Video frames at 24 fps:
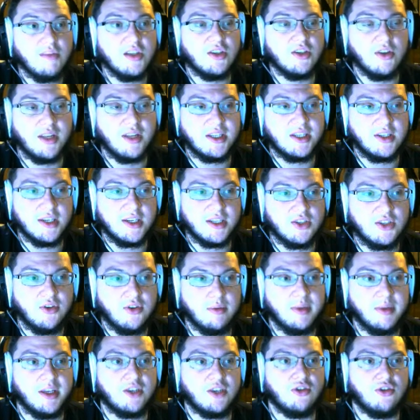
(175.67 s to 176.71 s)
So that's
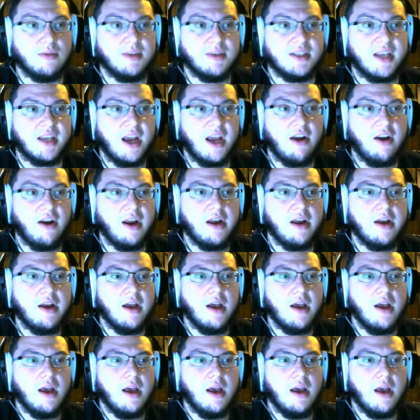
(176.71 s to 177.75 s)
extremely scary.
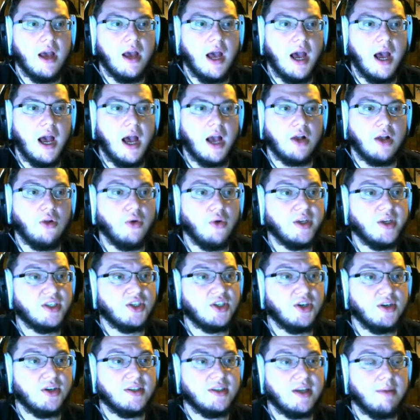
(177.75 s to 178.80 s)

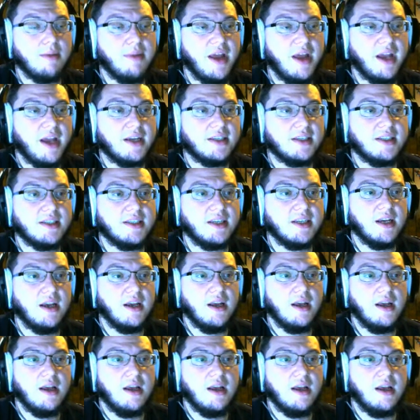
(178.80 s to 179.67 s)
Cloyster is up next.